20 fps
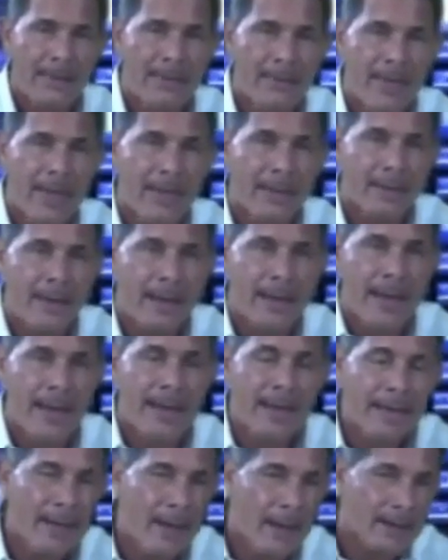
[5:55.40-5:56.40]
And that
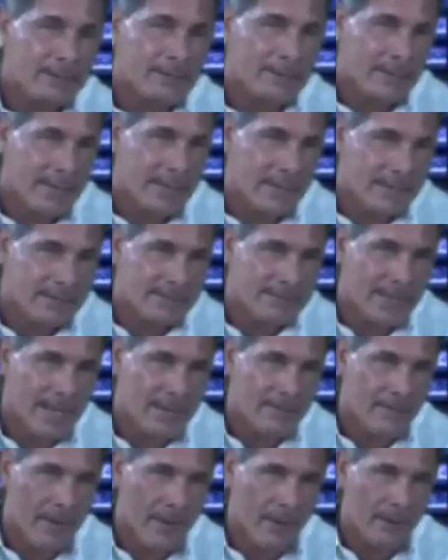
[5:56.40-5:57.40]
antioxidant
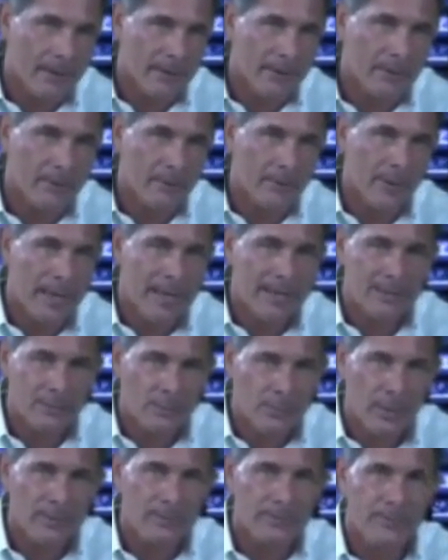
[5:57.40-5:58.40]
enzyme molecule
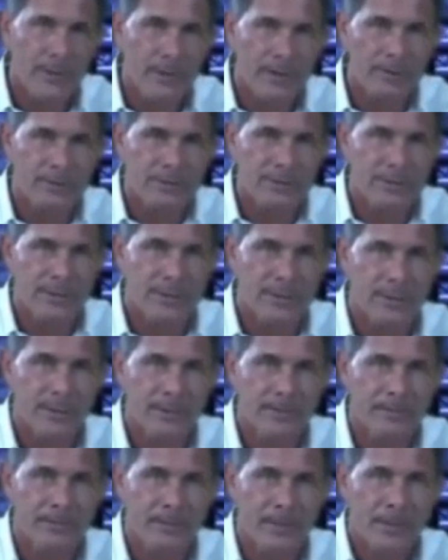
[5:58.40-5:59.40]
has one function
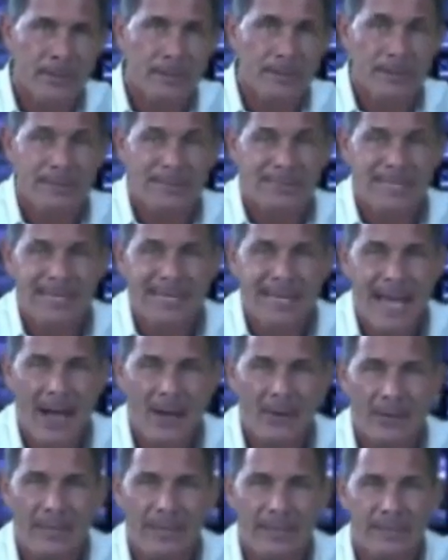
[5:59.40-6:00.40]
to seek
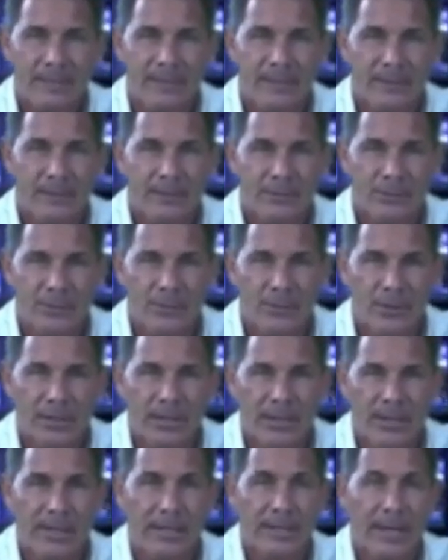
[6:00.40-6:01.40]
out and to
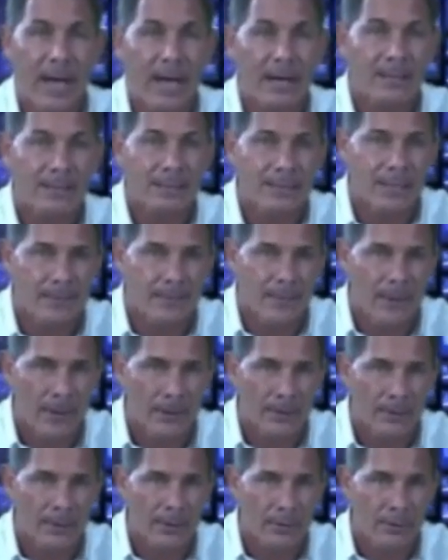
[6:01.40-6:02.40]
destroy an oxidant
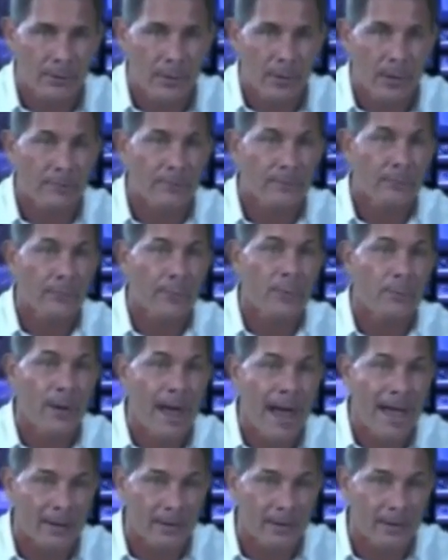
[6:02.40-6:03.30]
molecule, a free